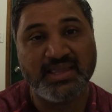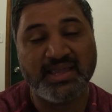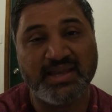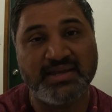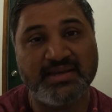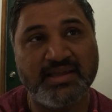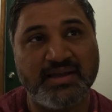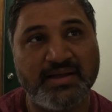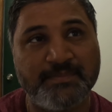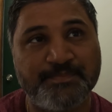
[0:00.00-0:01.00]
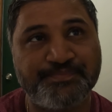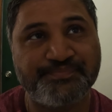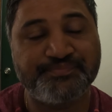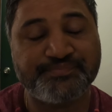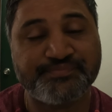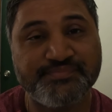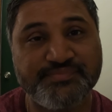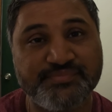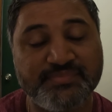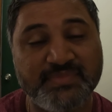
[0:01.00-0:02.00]
and um,
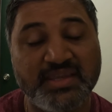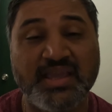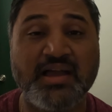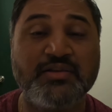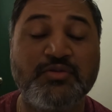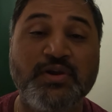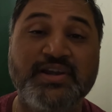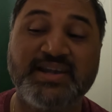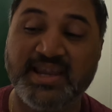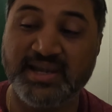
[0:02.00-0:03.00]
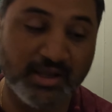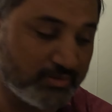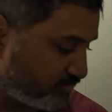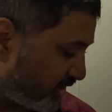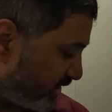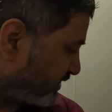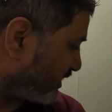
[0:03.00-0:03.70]
yeah I'll call it a day now right